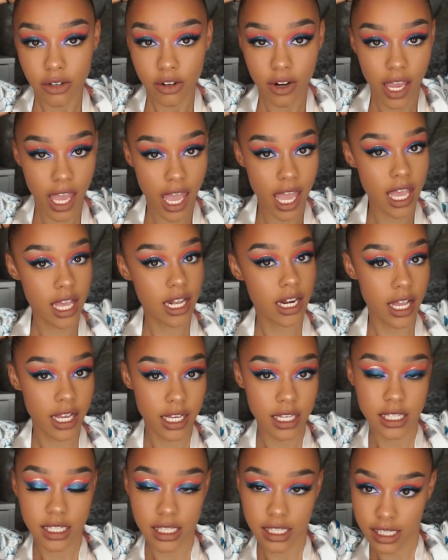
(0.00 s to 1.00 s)
creating
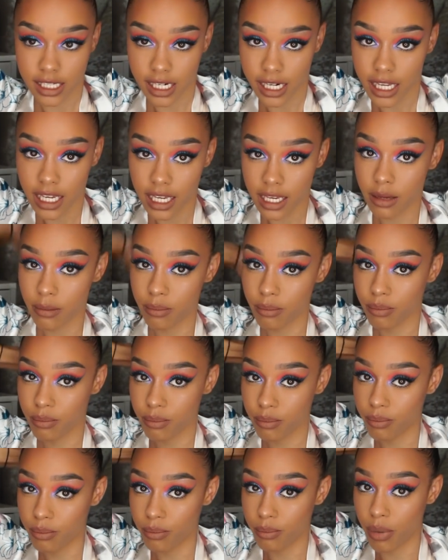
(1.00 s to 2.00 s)
like a sleek
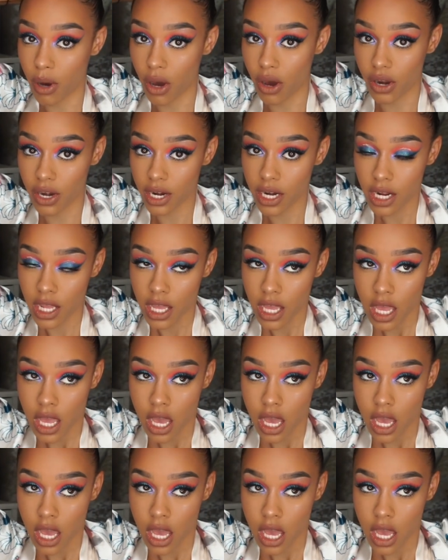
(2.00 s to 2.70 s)
bun